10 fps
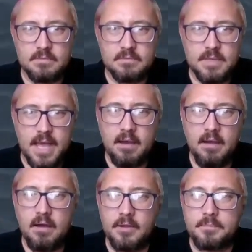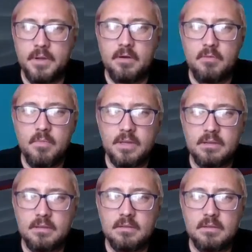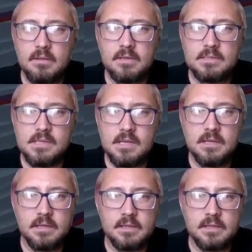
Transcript: that hard, but oh my goodness, look.